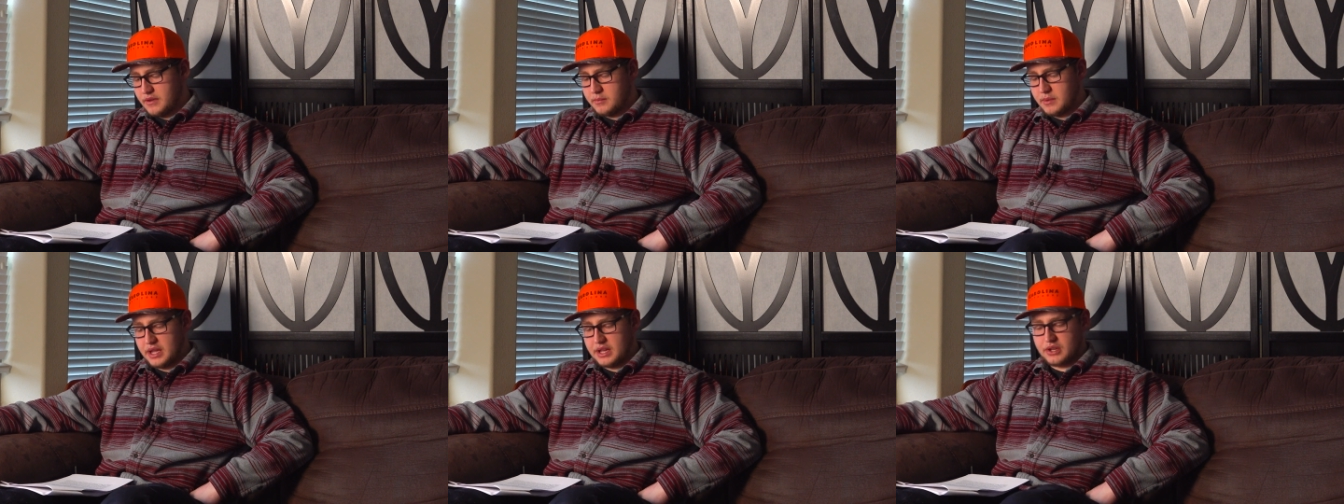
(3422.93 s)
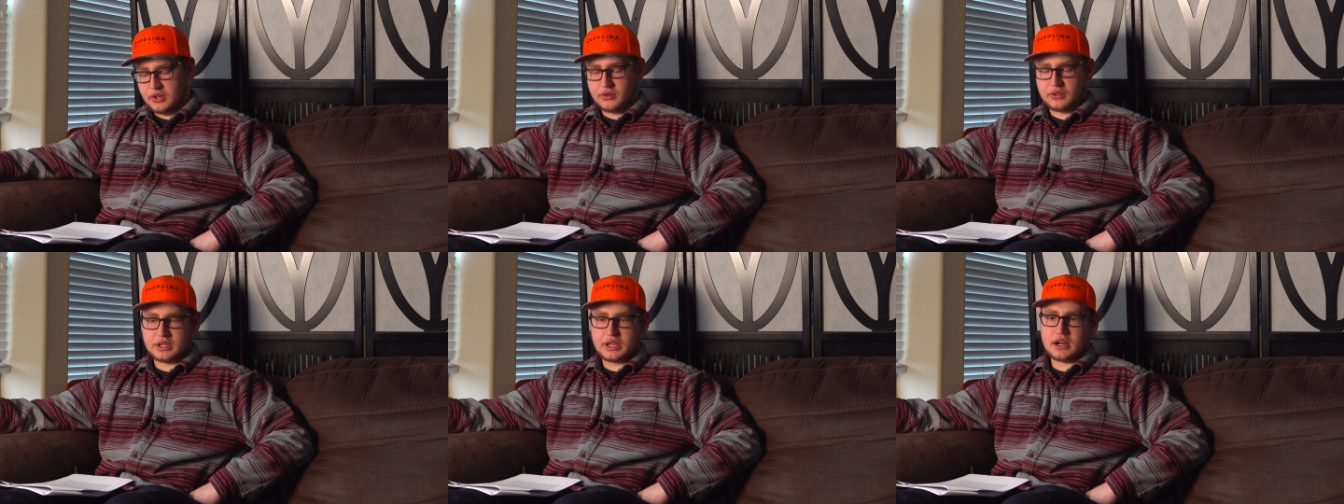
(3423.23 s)
I
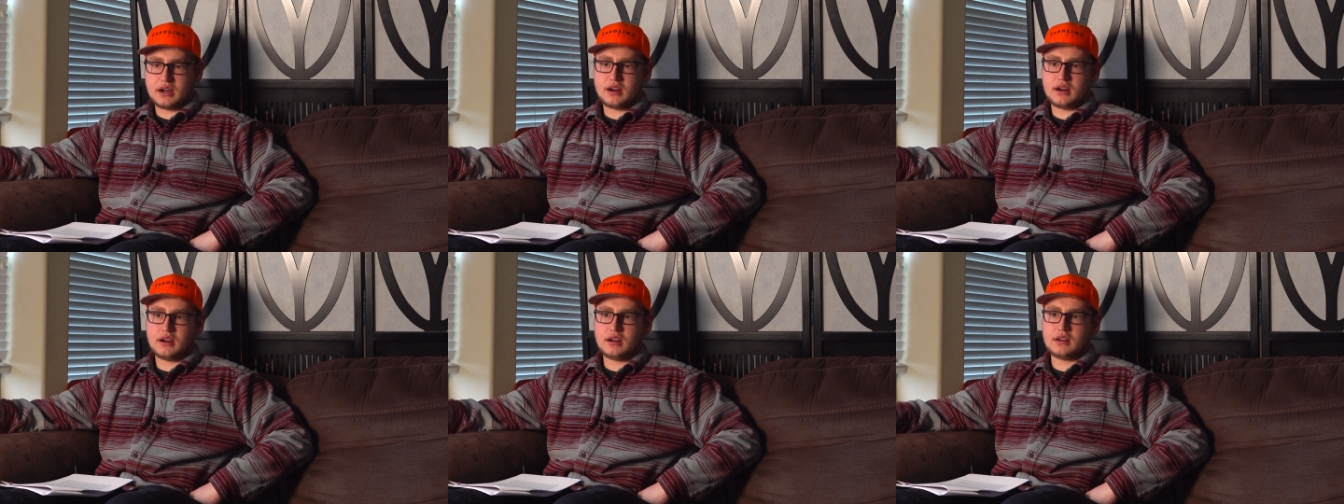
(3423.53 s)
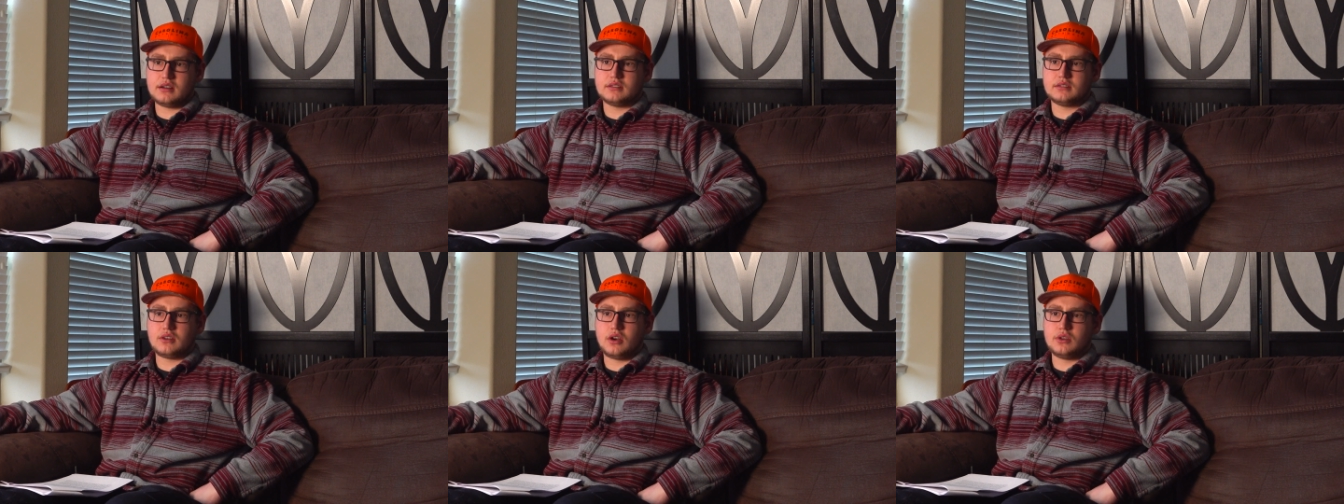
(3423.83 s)
mean, you'll
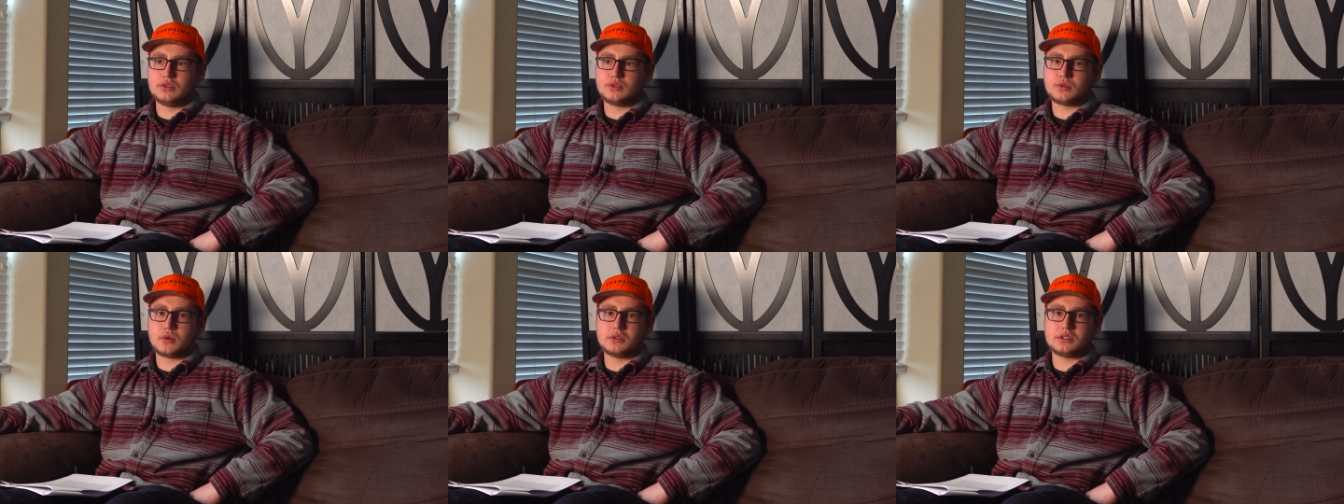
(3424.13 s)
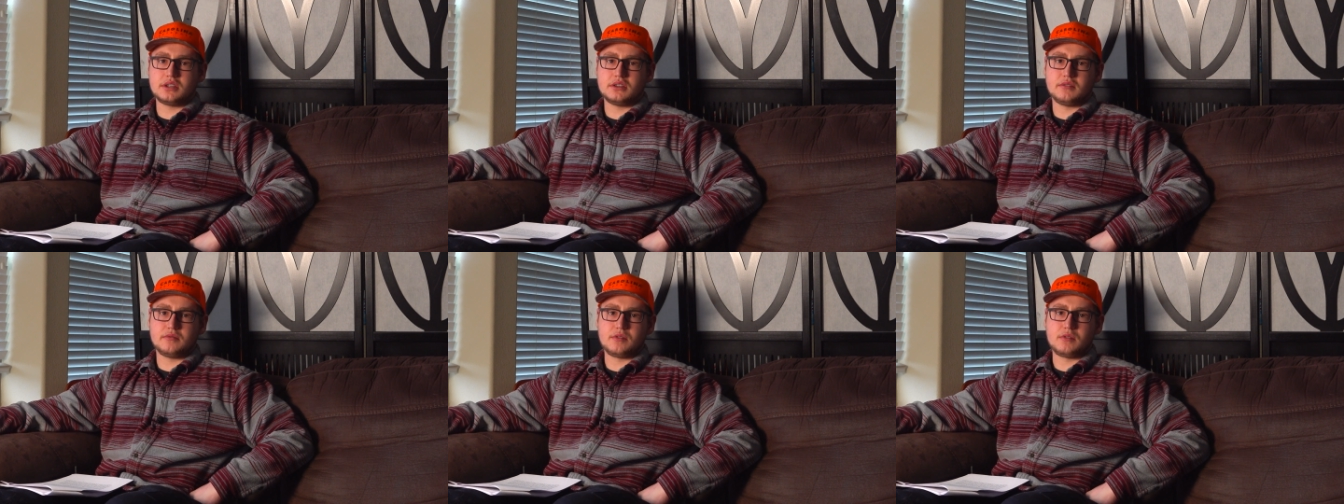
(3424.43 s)
hear all
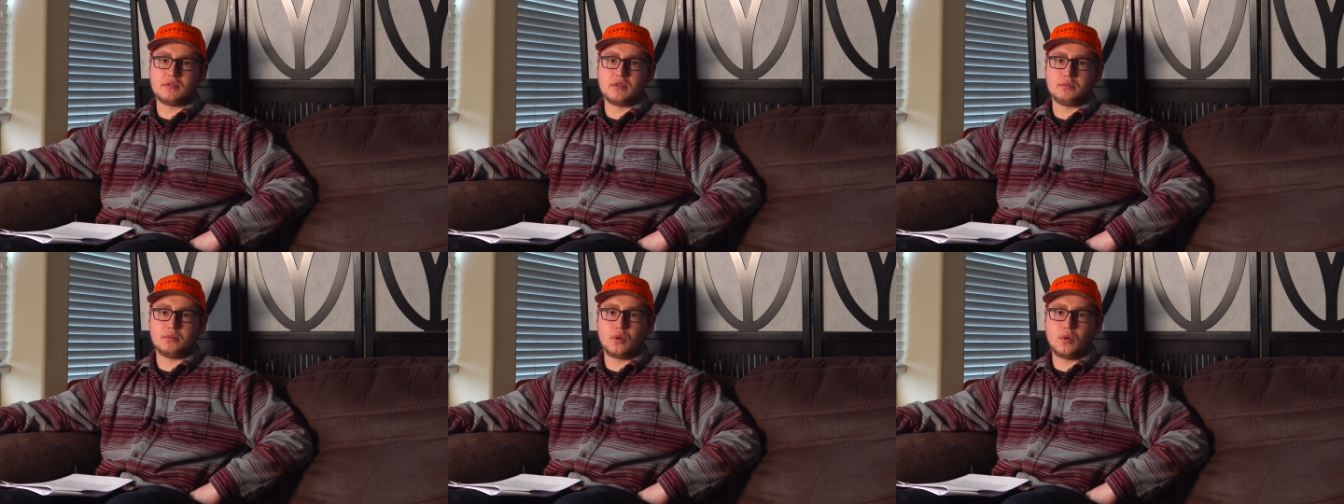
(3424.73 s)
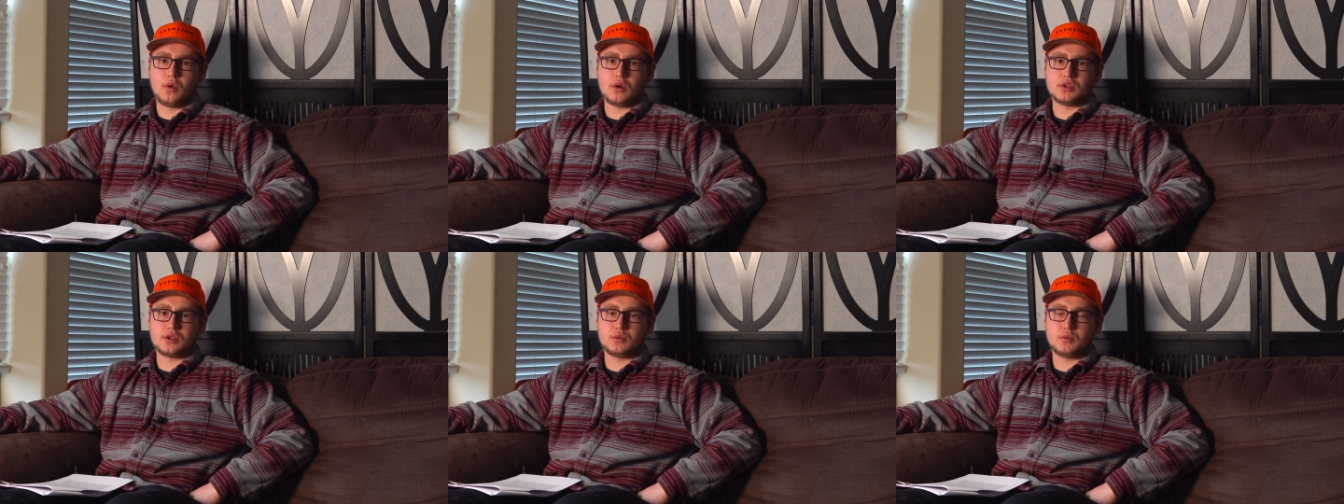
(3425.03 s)
sorts of different
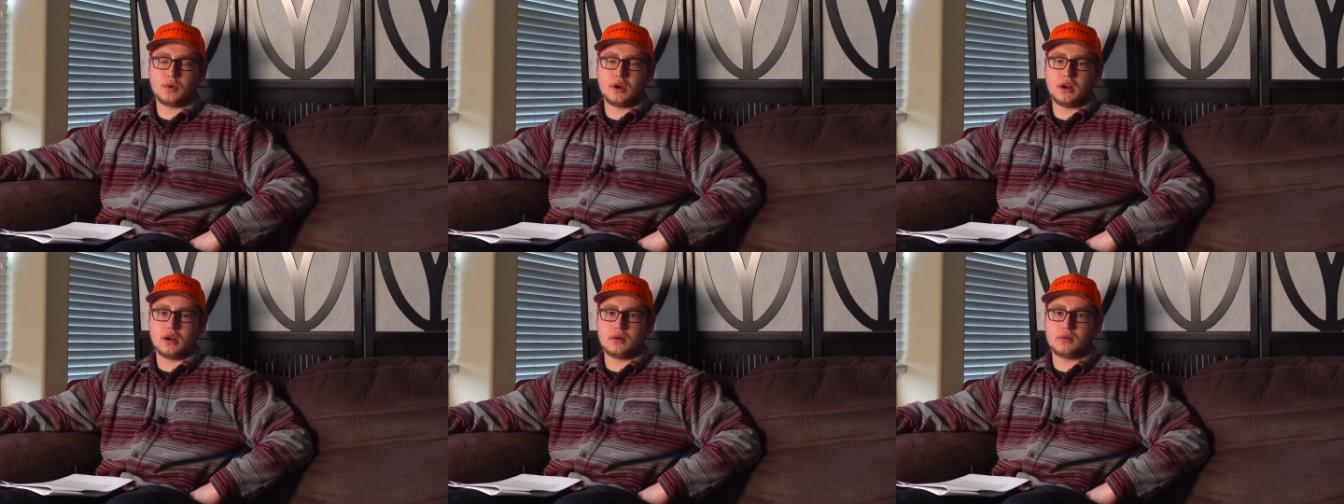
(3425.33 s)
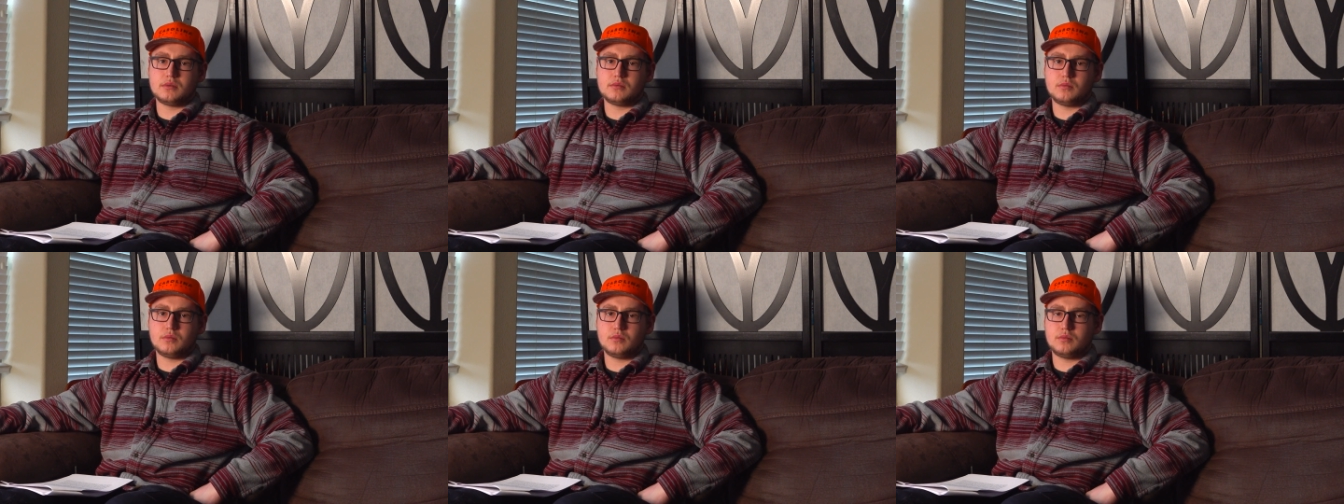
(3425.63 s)
reports where,